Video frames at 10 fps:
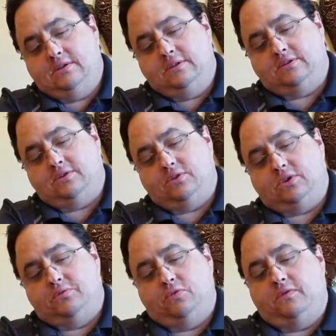So you
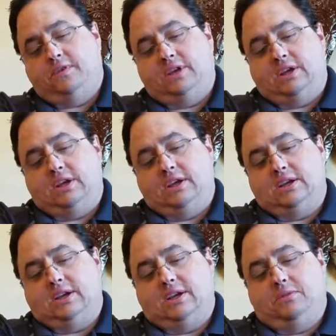can move the
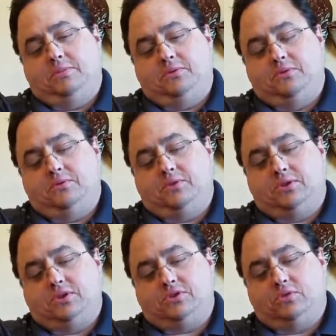elbow or
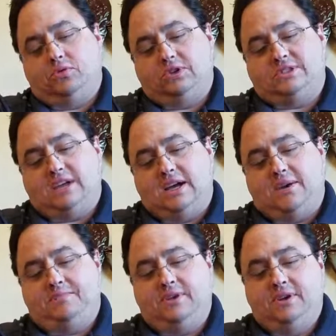the shoulders
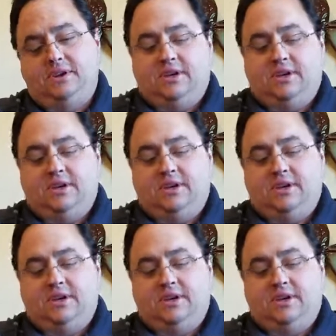up.